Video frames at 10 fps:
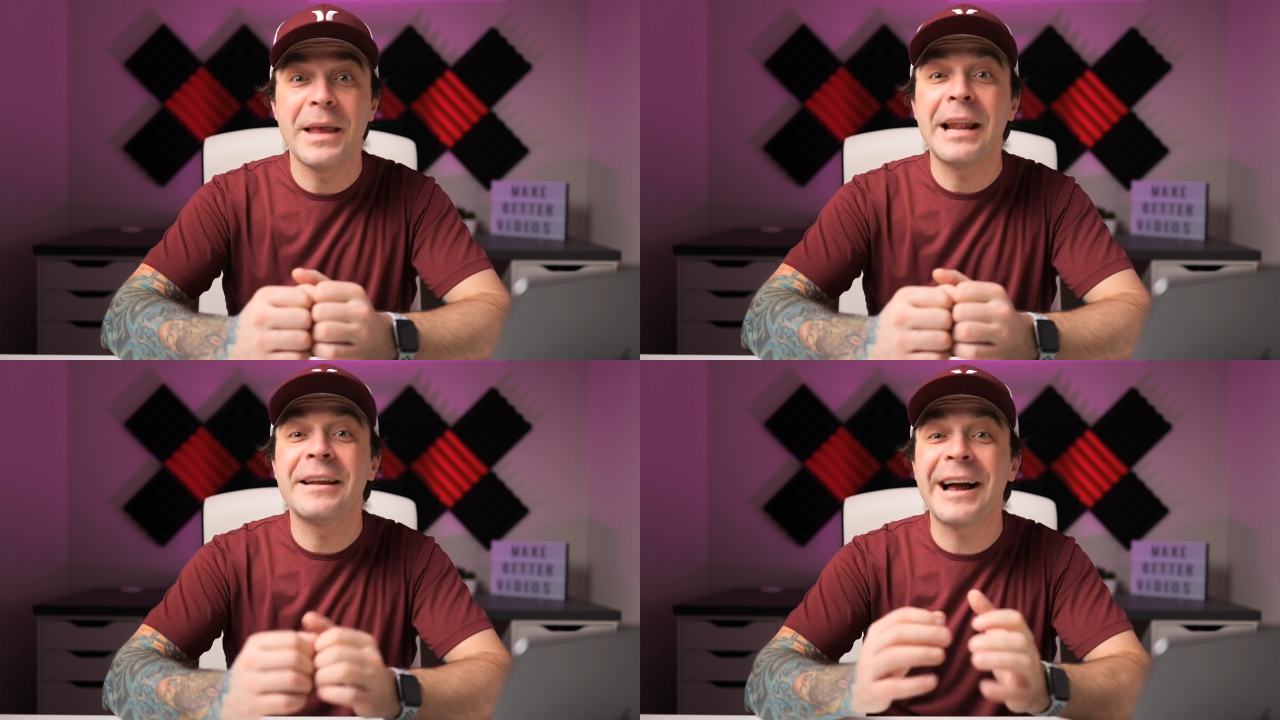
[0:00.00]

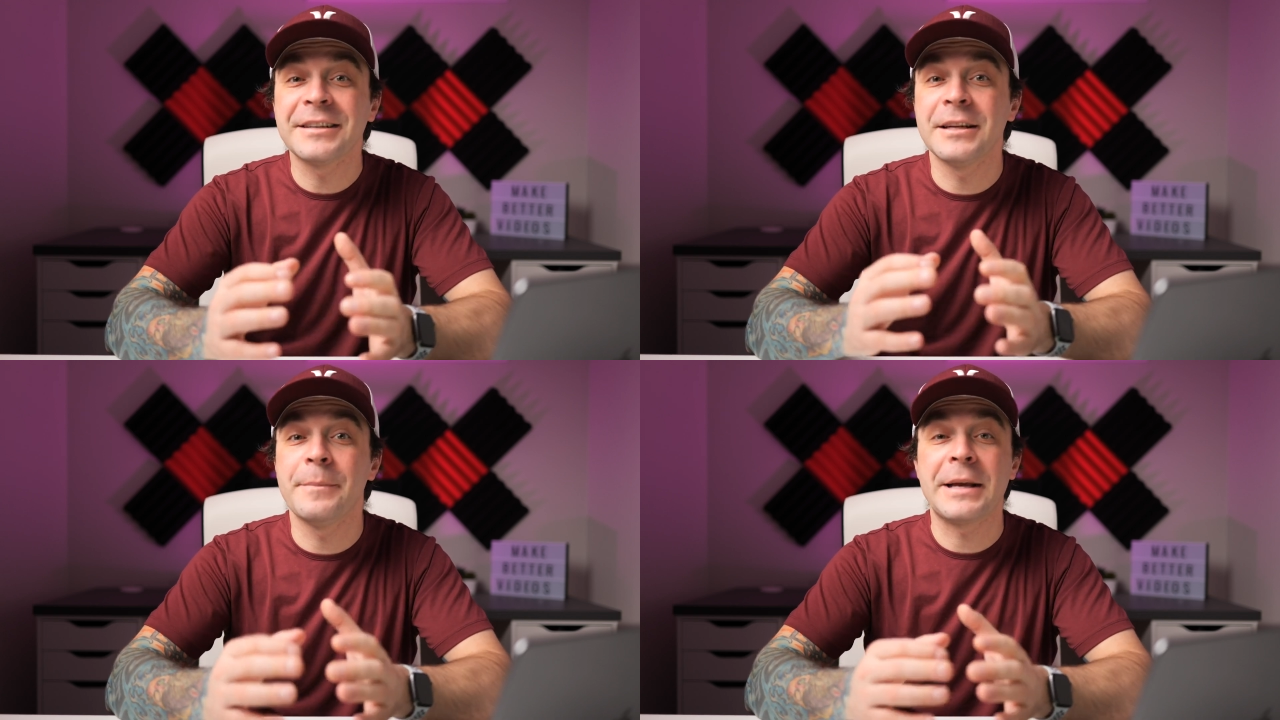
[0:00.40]
and it
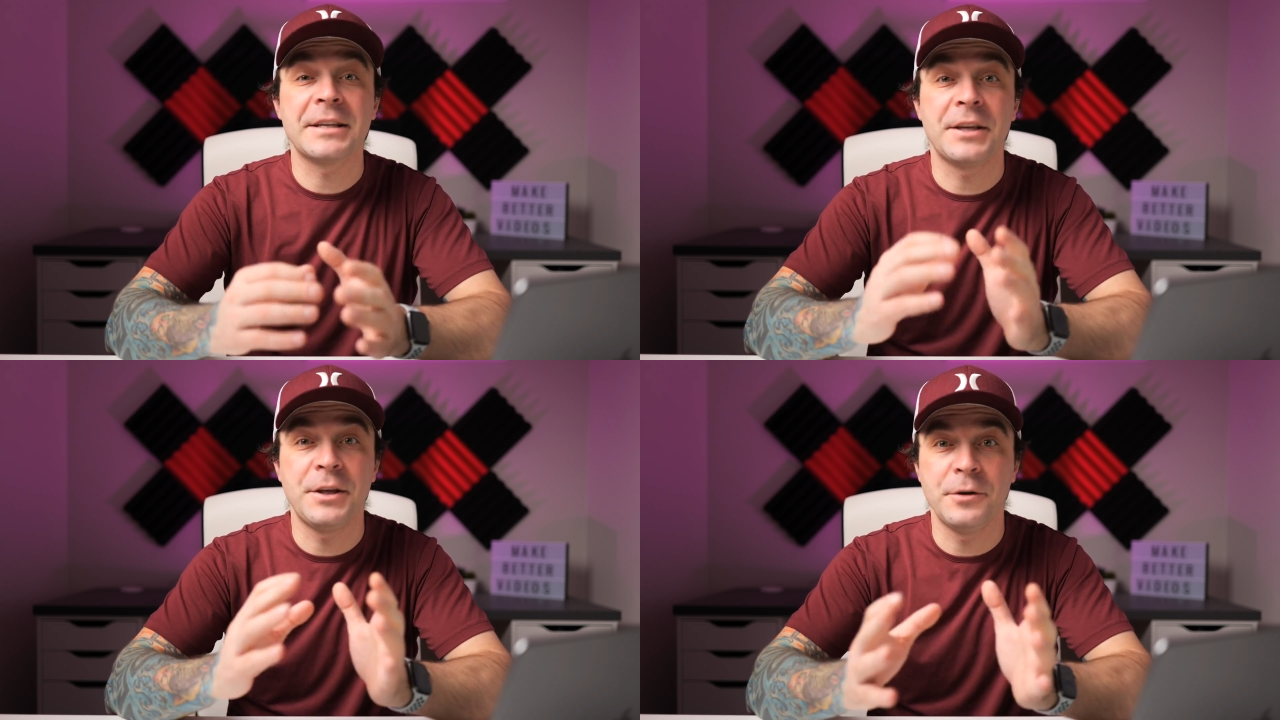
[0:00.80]
actually makes
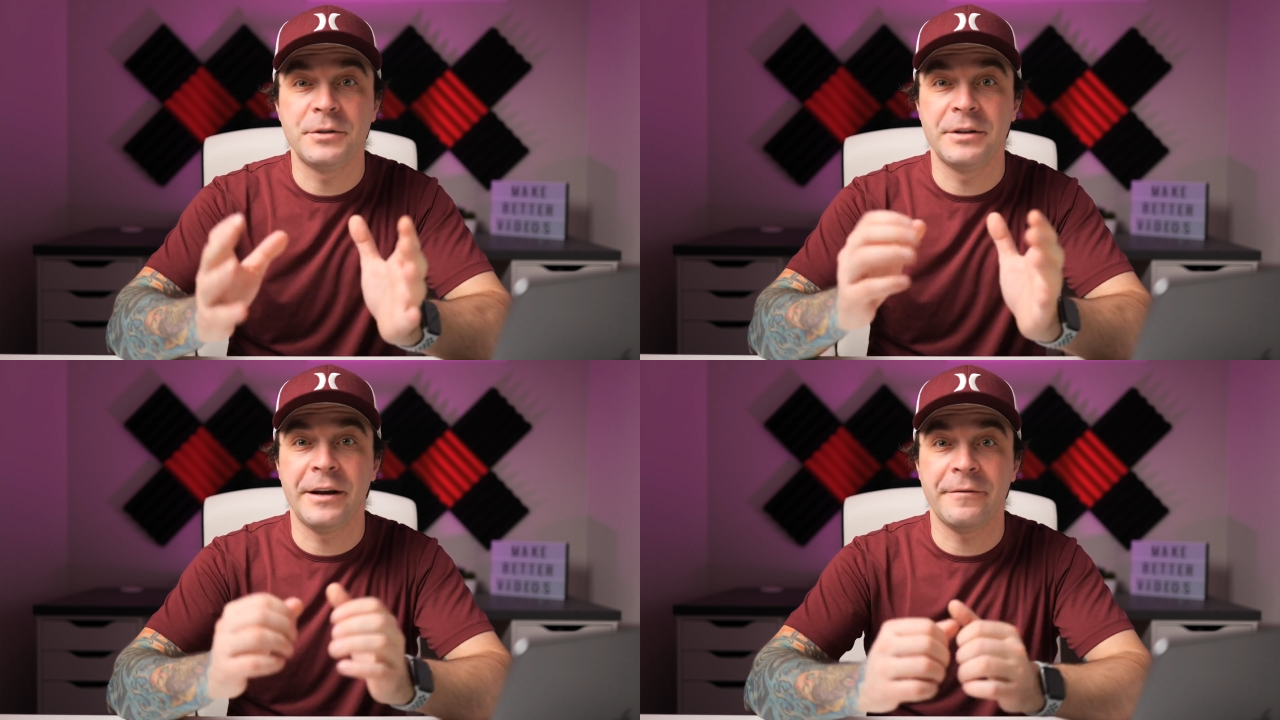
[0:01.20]
a
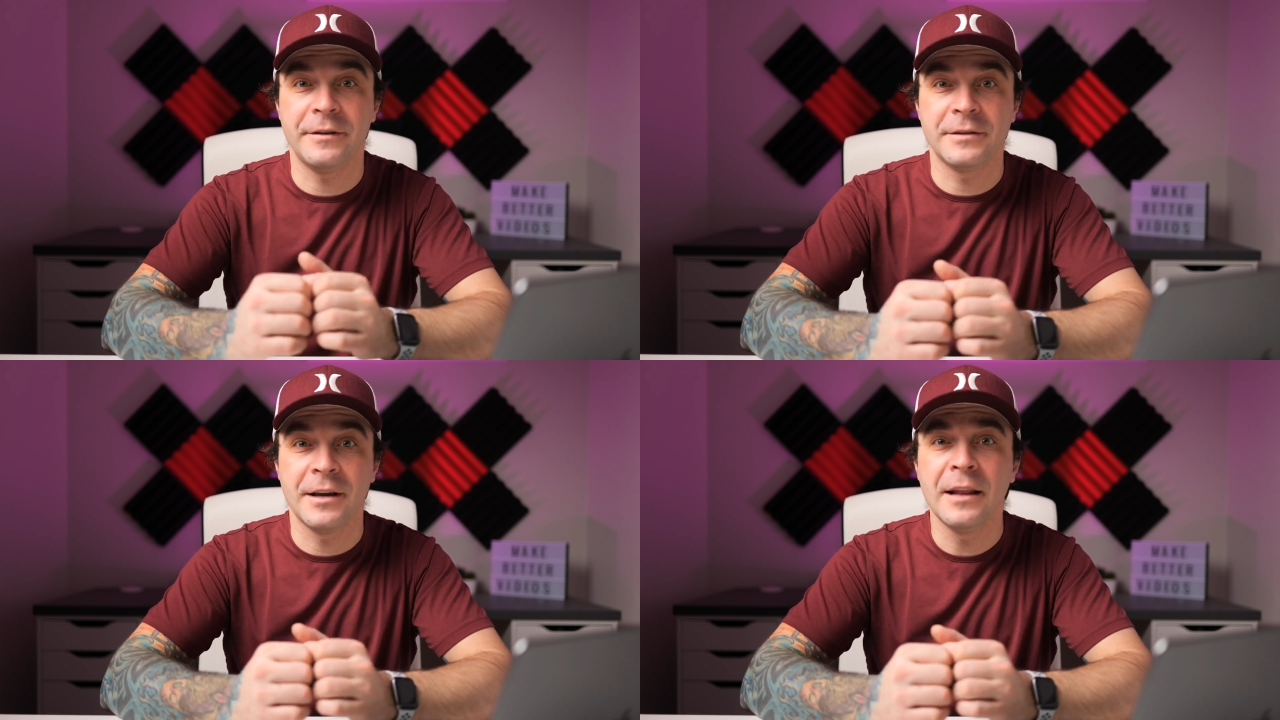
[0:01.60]
huge
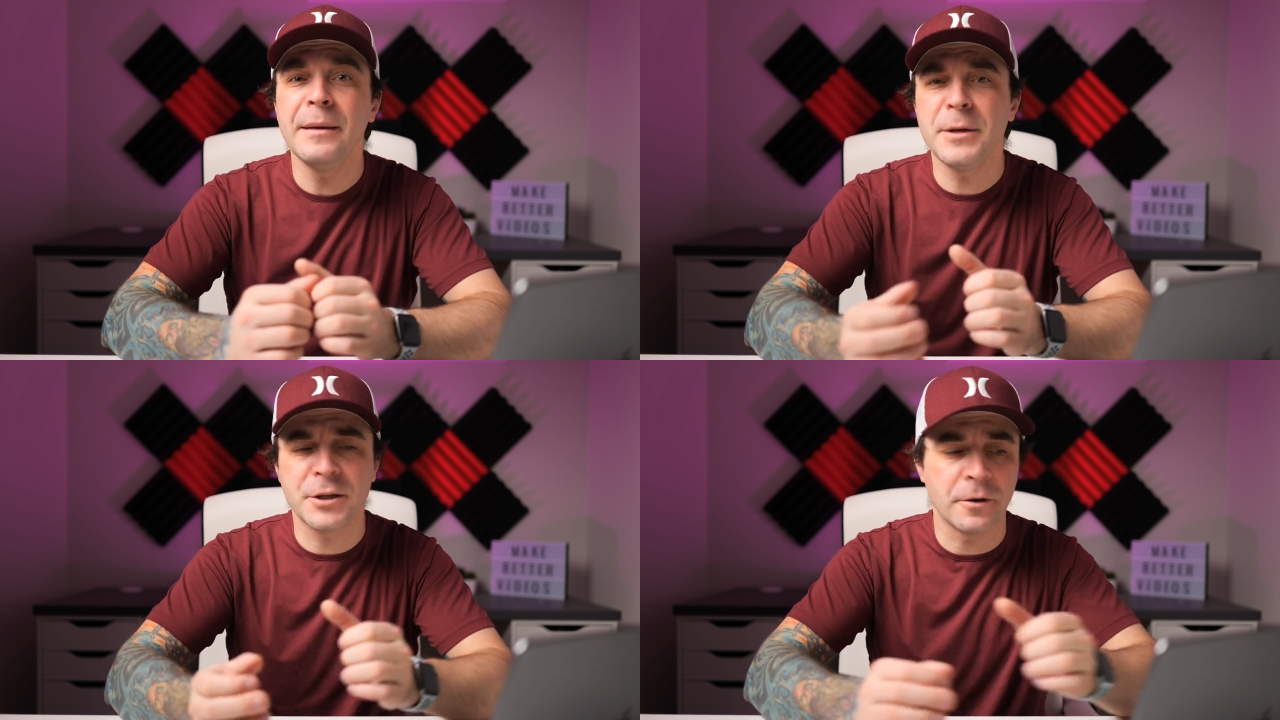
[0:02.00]
difference.
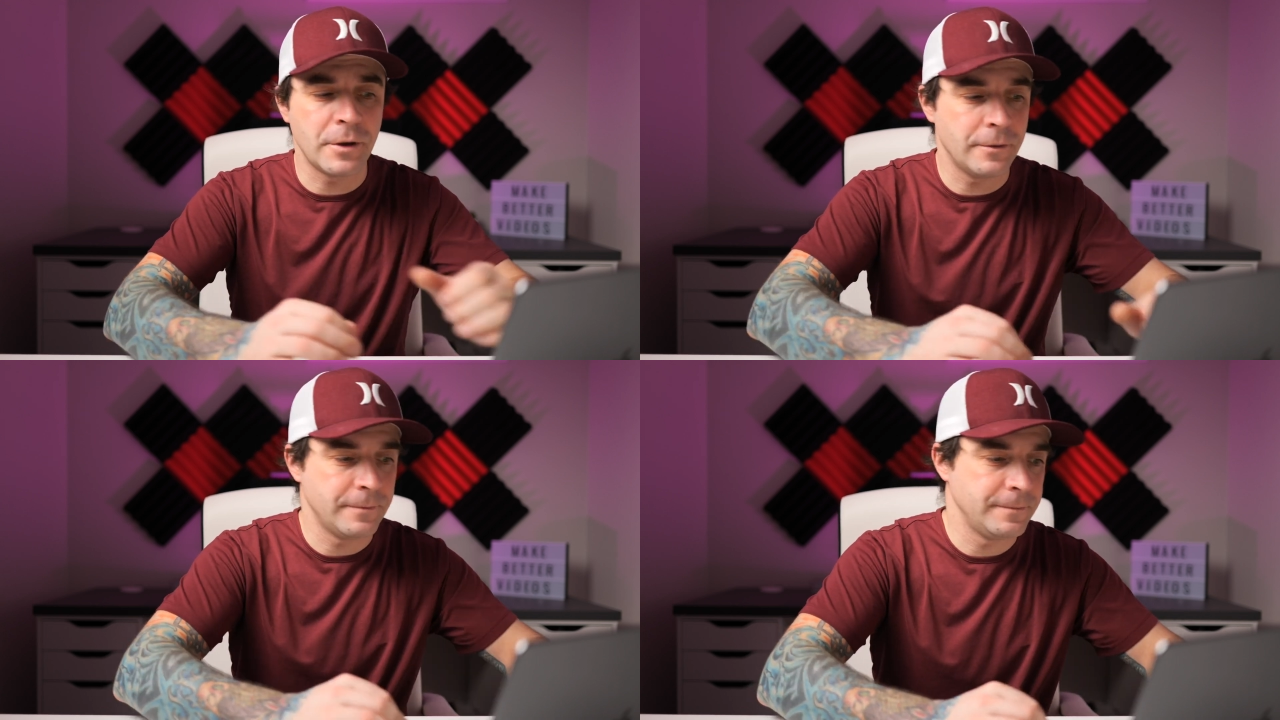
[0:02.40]
Let me show you.